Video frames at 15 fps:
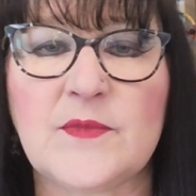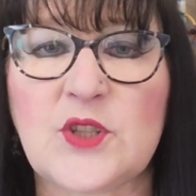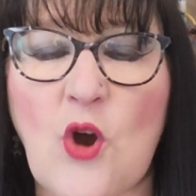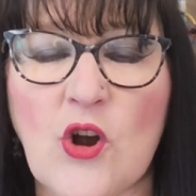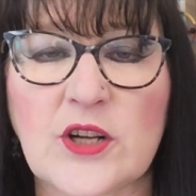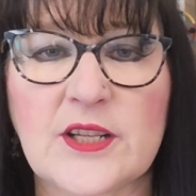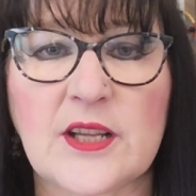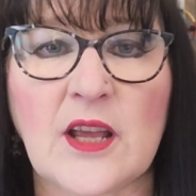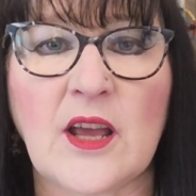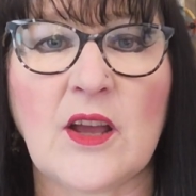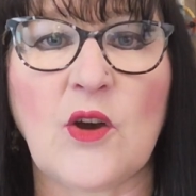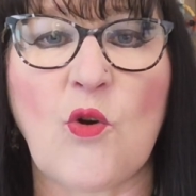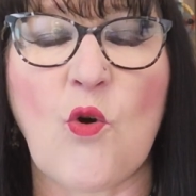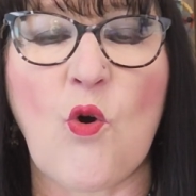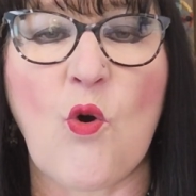
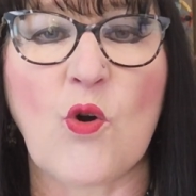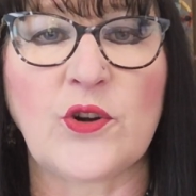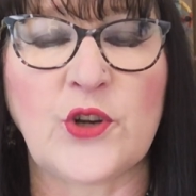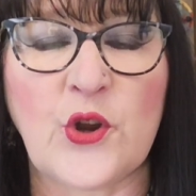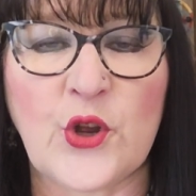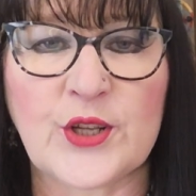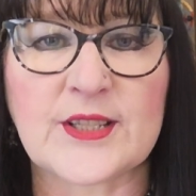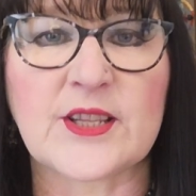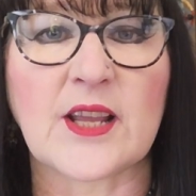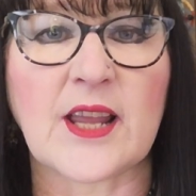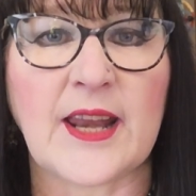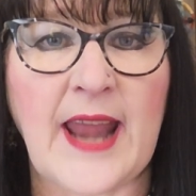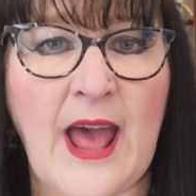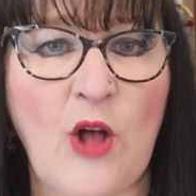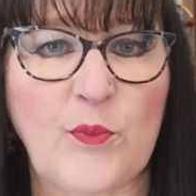doctor or nurse that
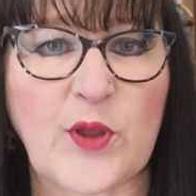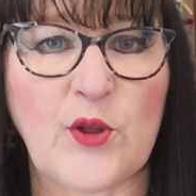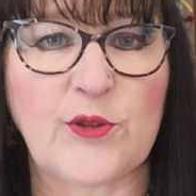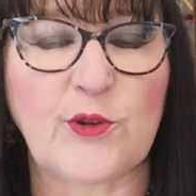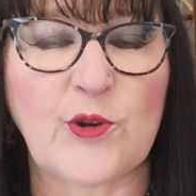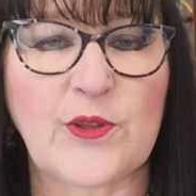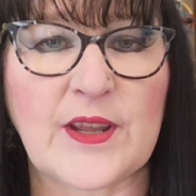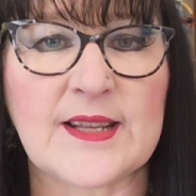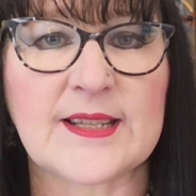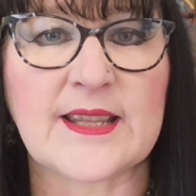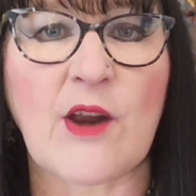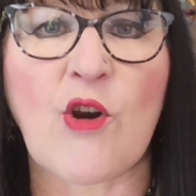can help you through this.